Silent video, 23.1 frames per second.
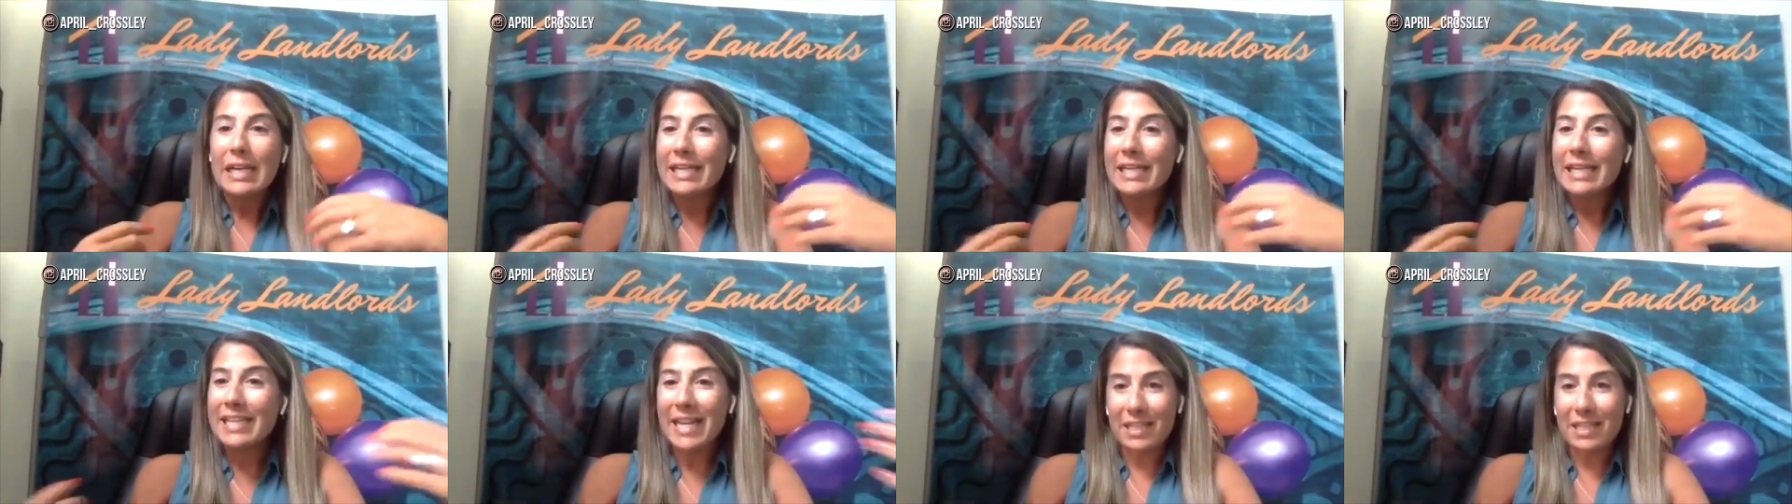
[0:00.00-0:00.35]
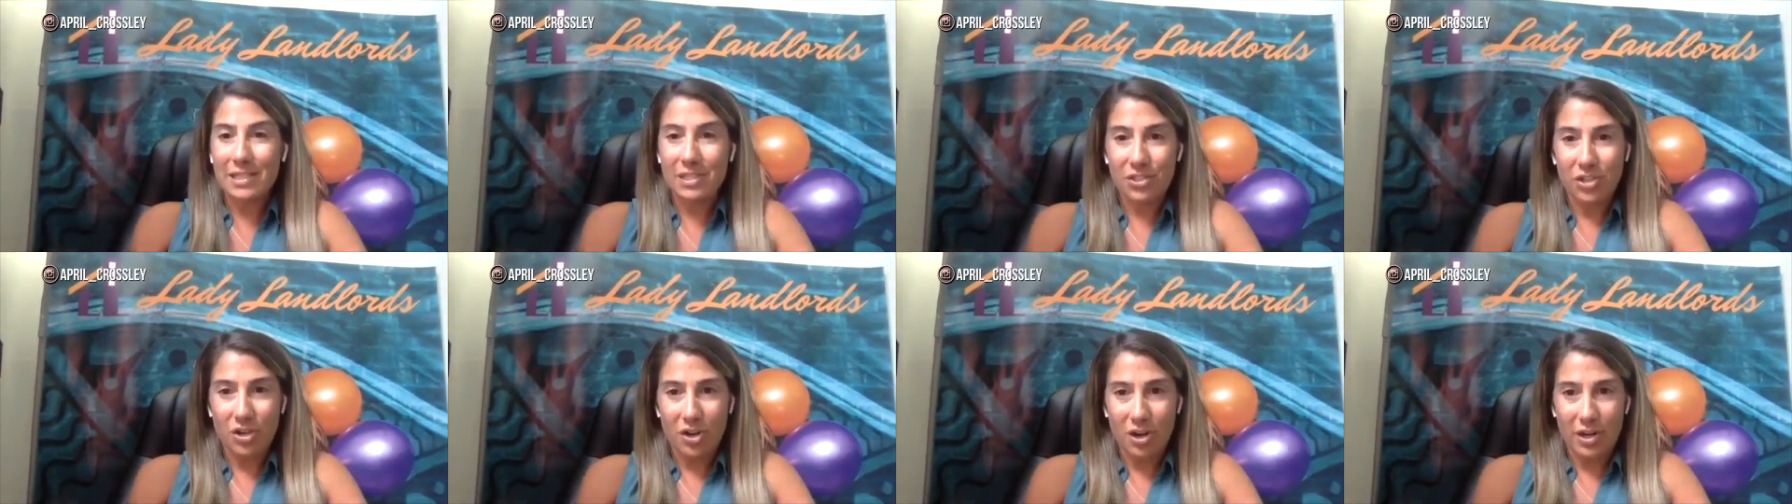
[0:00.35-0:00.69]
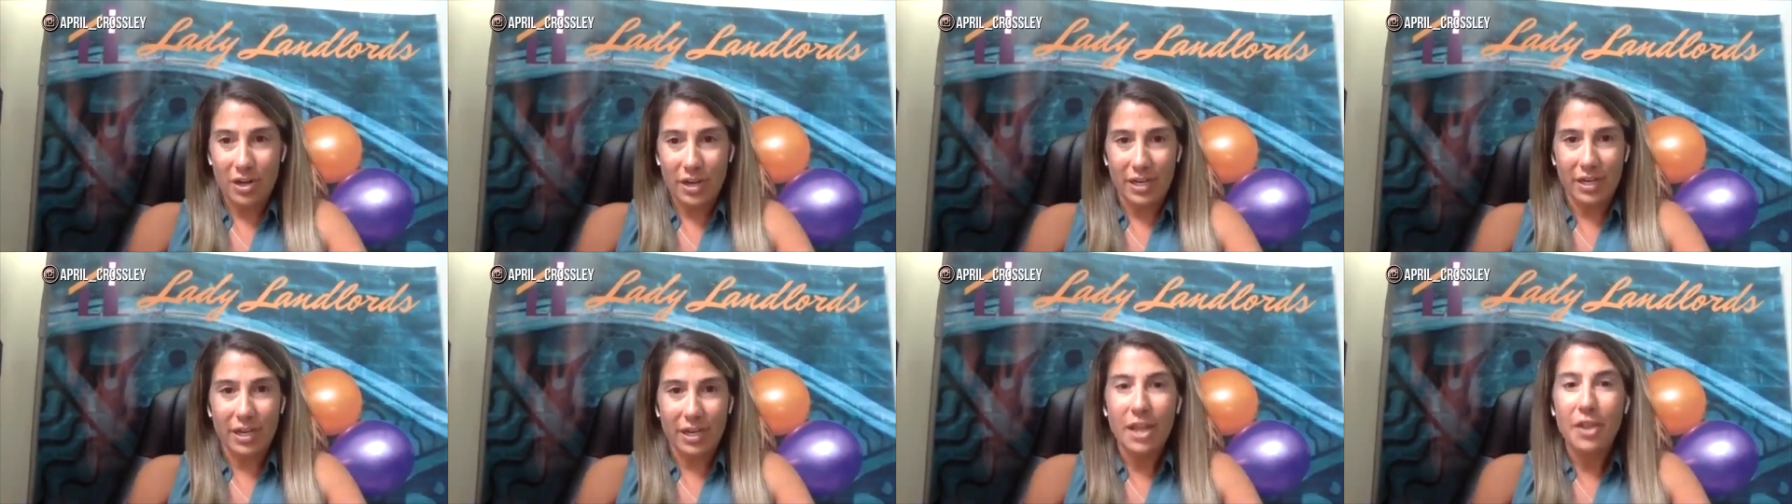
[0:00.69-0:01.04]
get
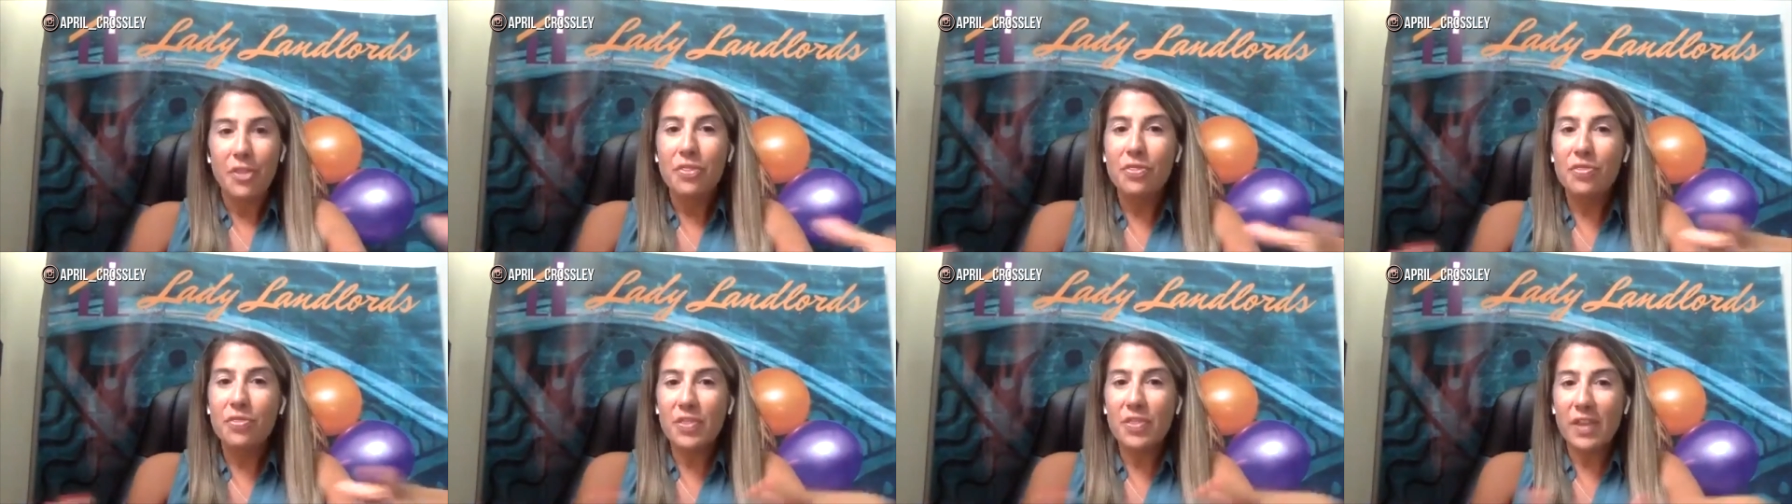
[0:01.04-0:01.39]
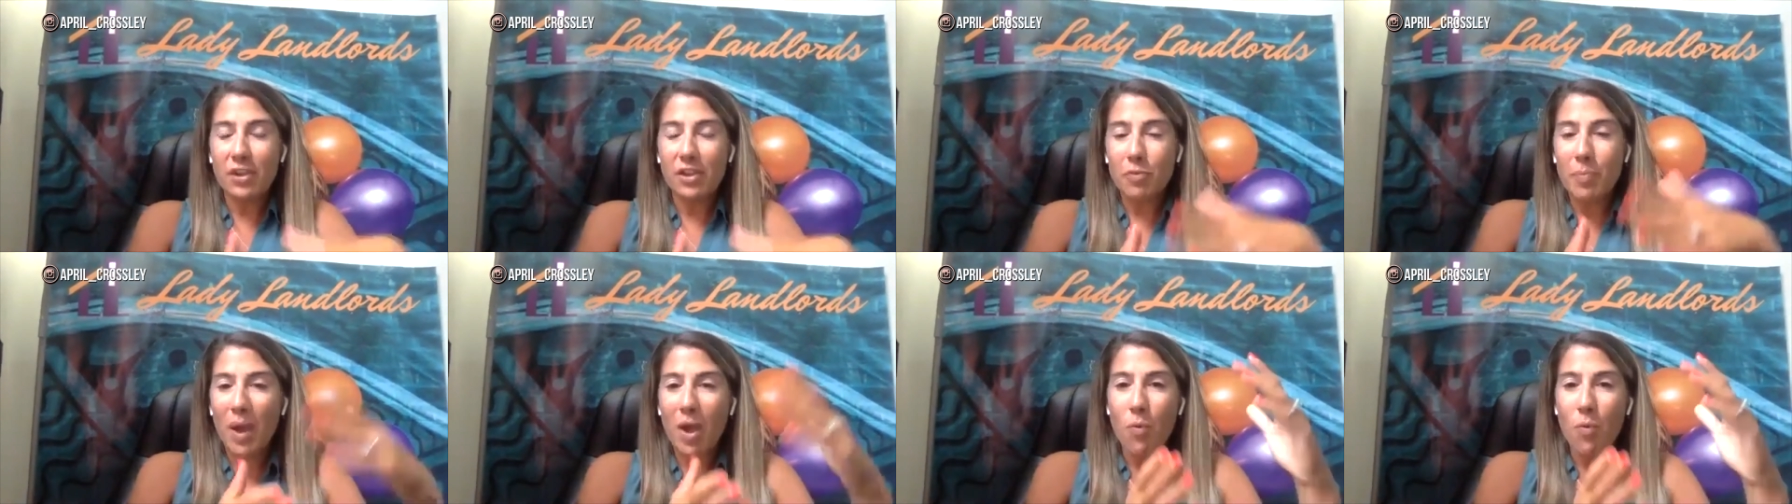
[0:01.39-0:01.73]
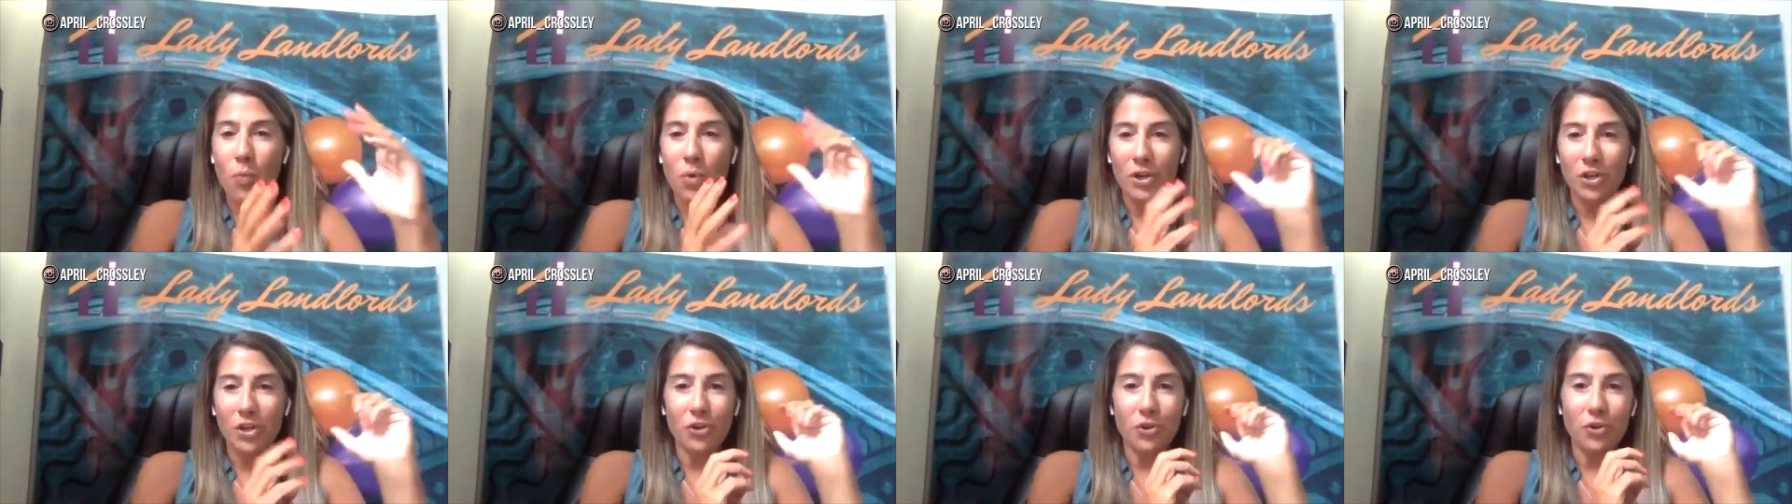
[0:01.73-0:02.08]
started think about
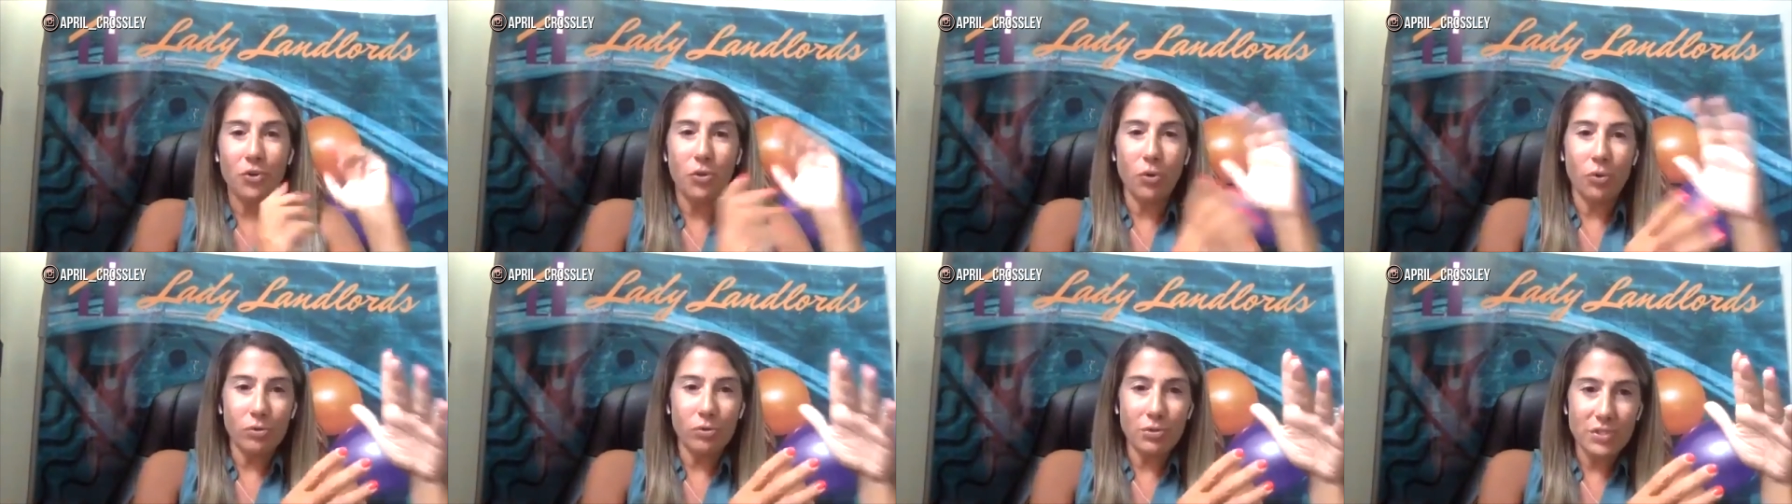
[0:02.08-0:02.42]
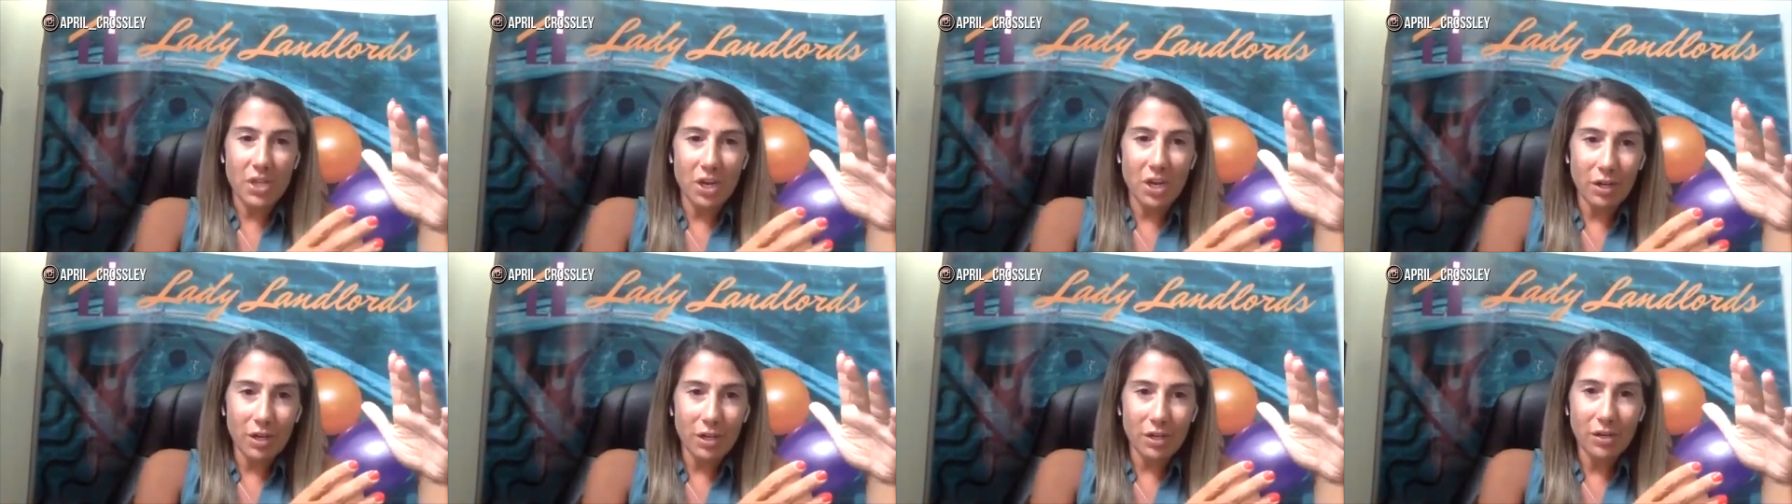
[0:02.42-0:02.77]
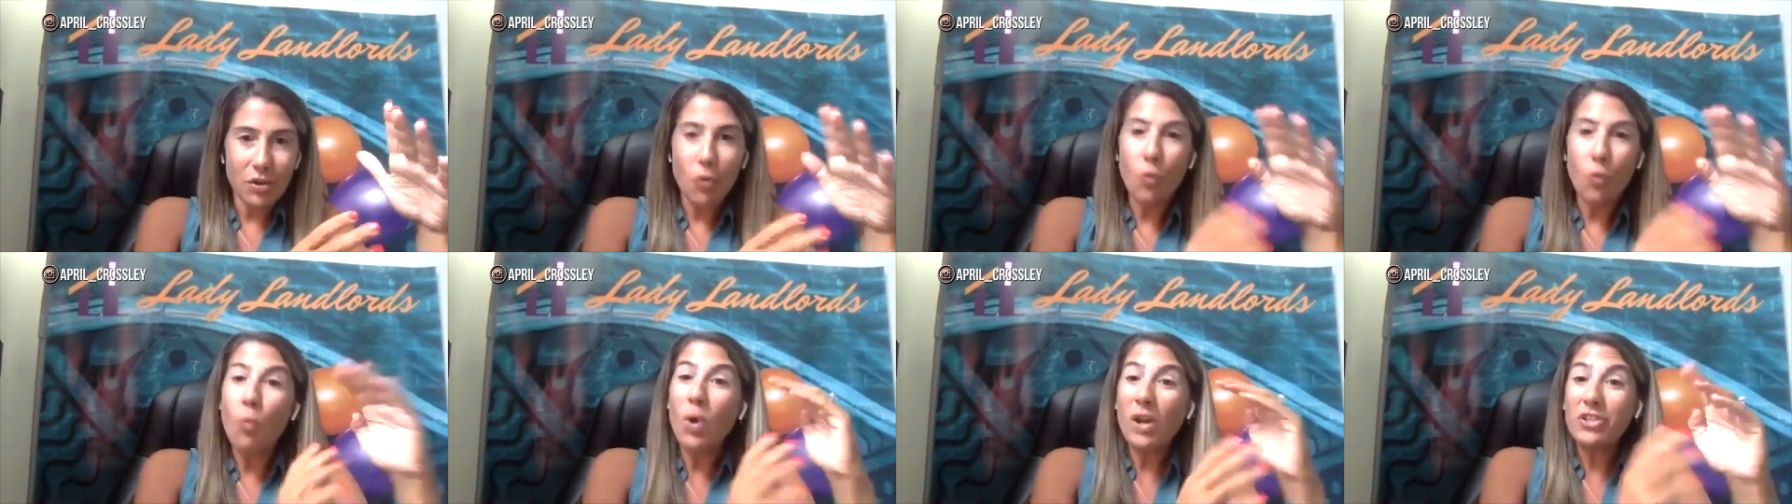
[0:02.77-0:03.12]
what your goals are
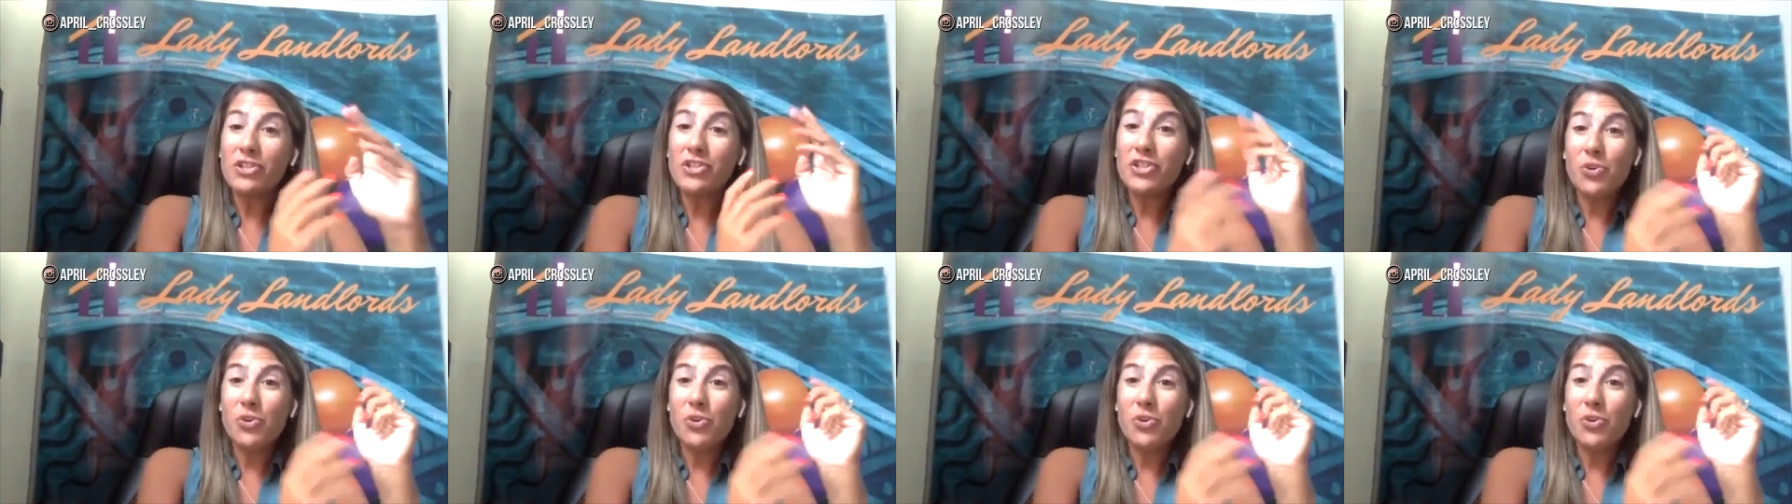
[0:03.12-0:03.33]
what do